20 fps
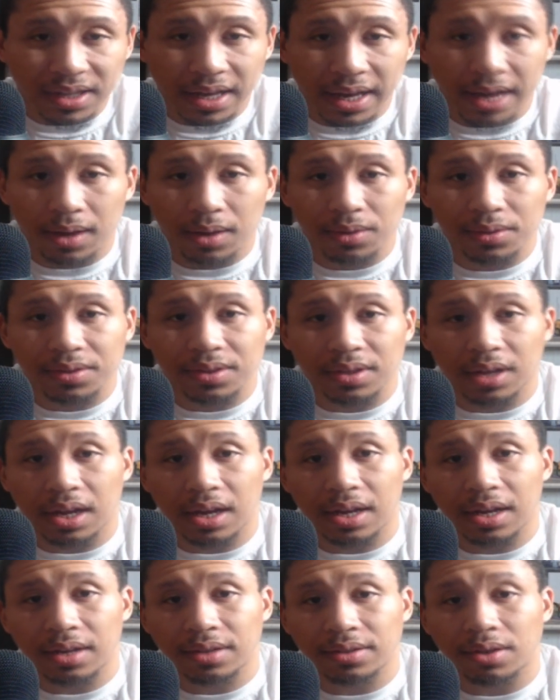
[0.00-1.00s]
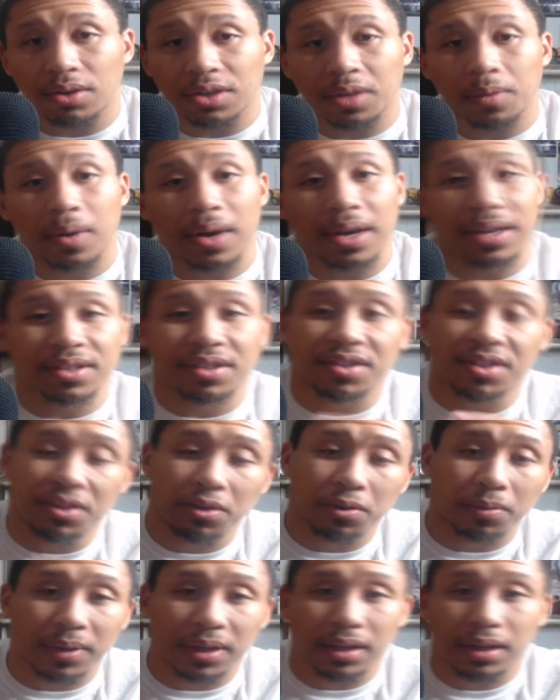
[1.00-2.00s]
tells Tokiwa and
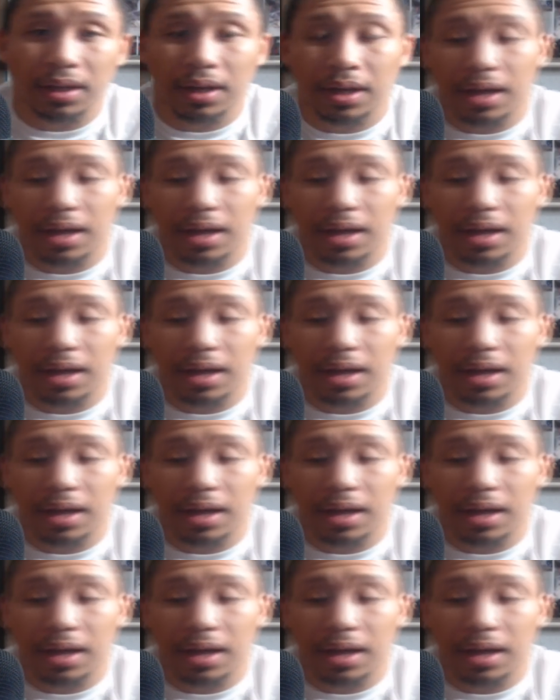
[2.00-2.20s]
Tatsumi